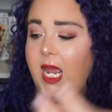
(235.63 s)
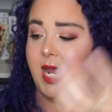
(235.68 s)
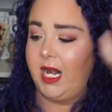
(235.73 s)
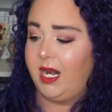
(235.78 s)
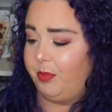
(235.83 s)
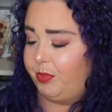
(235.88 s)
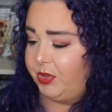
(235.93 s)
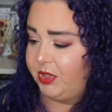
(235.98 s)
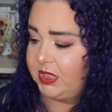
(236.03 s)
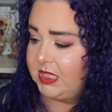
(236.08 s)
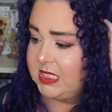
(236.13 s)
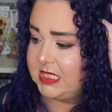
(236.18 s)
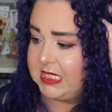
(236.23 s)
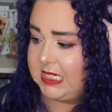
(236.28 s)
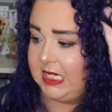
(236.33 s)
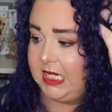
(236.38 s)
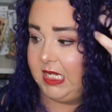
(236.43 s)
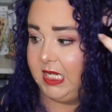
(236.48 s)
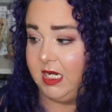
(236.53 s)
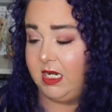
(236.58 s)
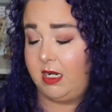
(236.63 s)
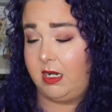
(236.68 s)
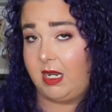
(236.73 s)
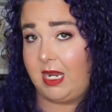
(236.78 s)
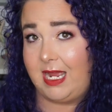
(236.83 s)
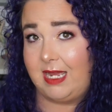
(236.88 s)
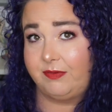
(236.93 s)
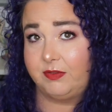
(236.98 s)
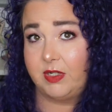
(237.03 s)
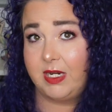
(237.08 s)
and I put this in
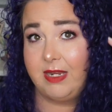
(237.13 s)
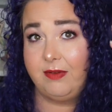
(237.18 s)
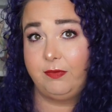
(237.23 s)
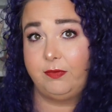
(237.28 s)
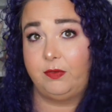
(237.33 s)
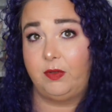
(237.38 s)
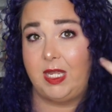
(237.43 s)
after I've